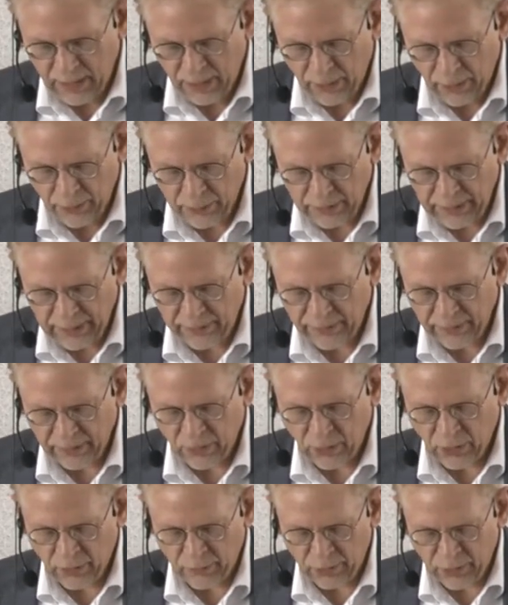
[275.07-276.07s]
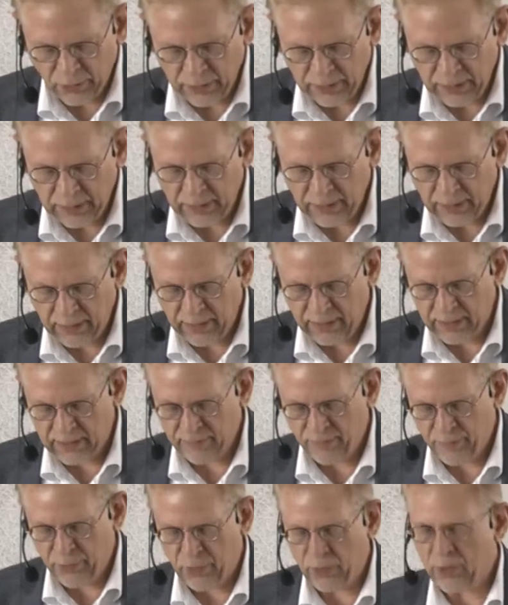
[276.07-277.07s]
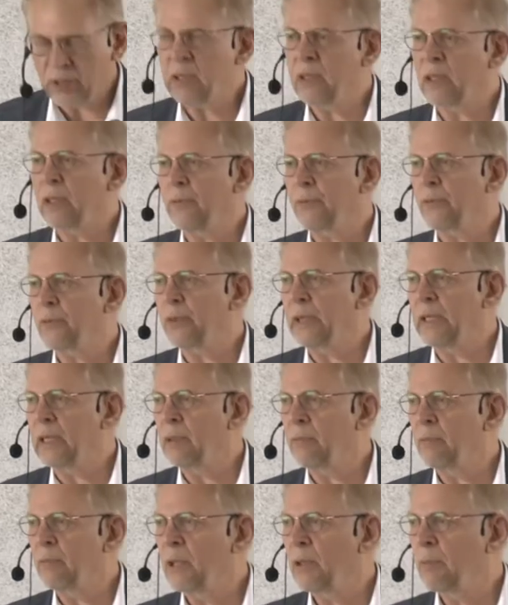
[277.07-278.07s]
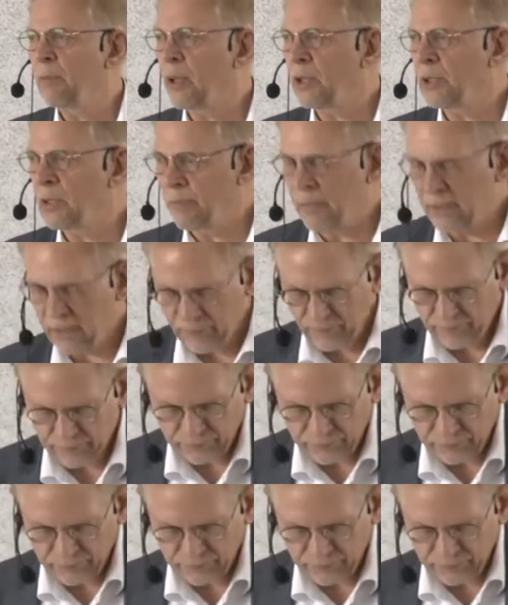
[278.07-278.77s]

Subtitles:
only in the community is personal freedom possible.